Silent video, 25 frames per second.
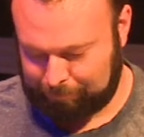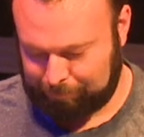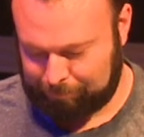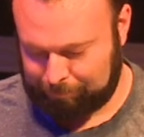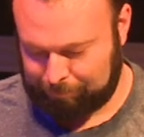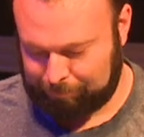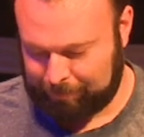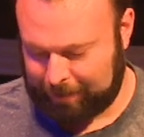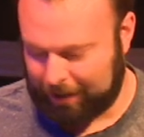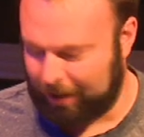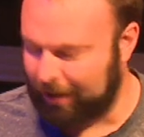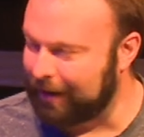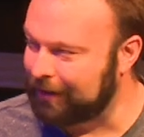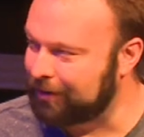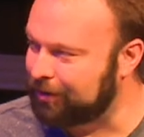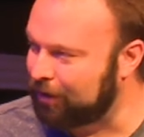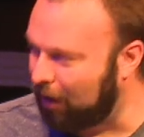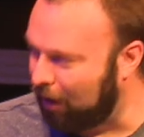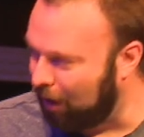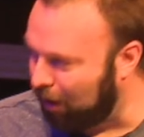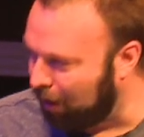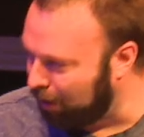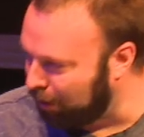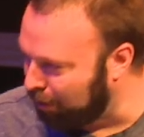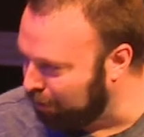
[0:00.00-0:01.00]
There has
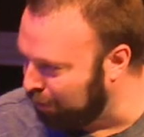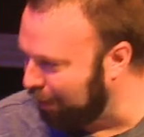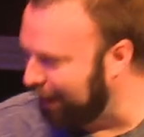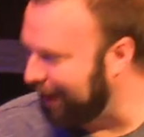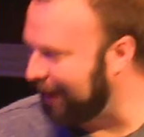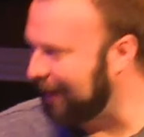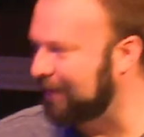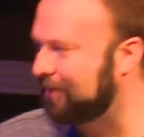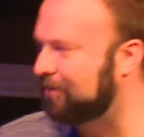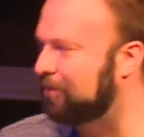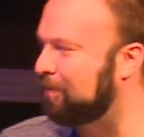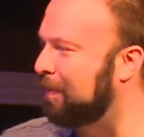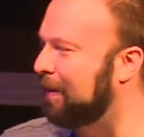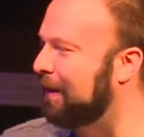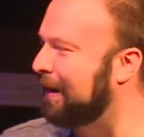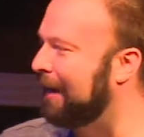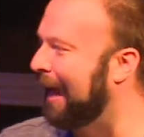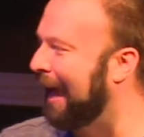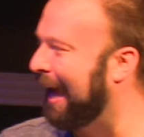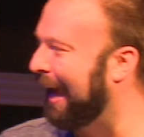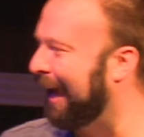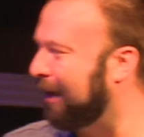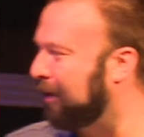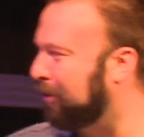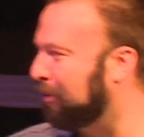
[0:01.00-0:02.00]
always been
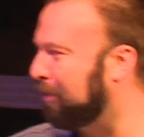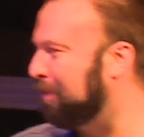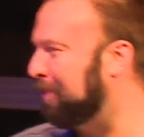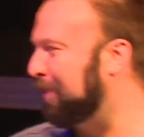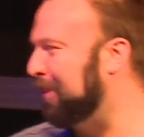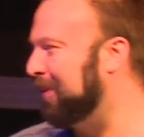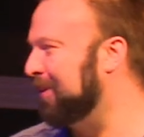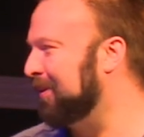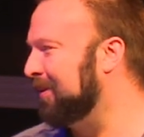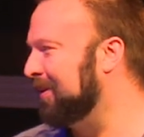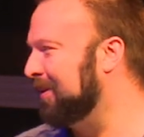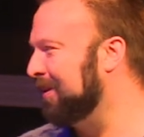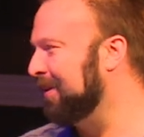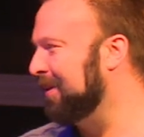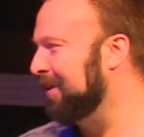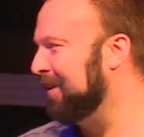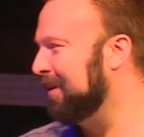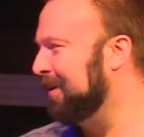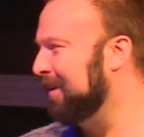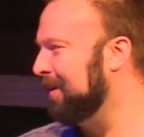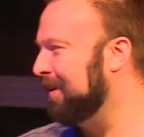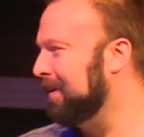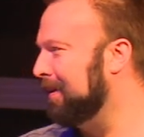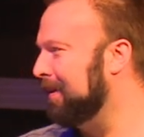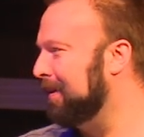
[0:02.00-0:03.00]
help
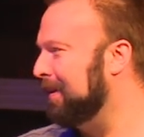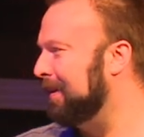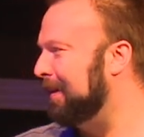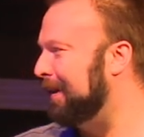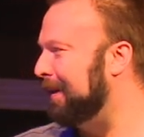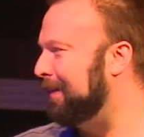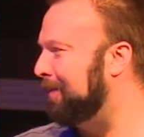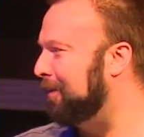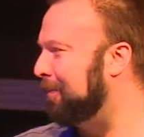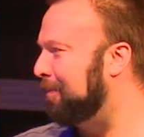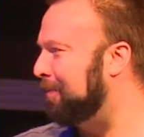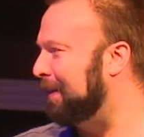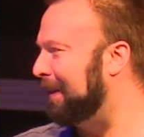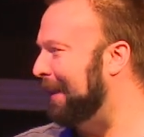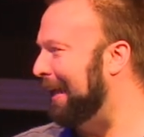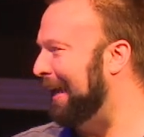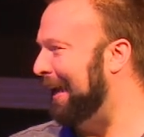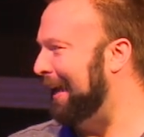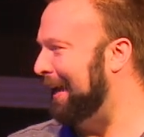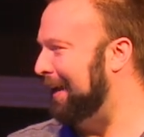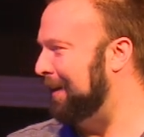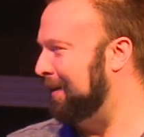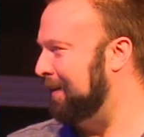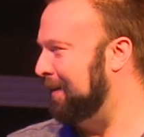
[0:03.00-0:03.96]
in the plan.